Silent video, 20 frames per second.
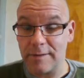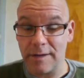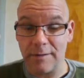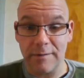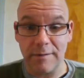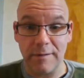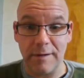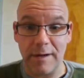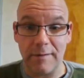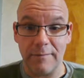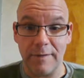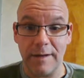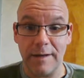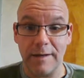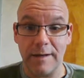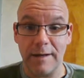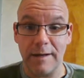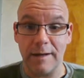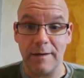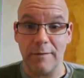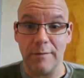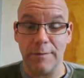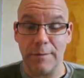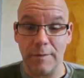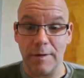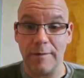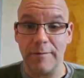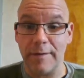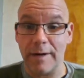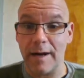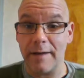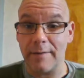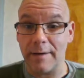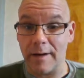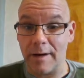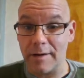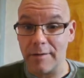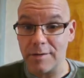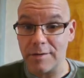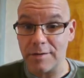Either you have like a 35 and
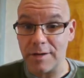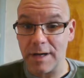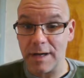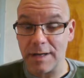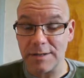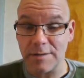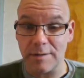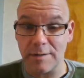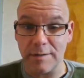100 chance,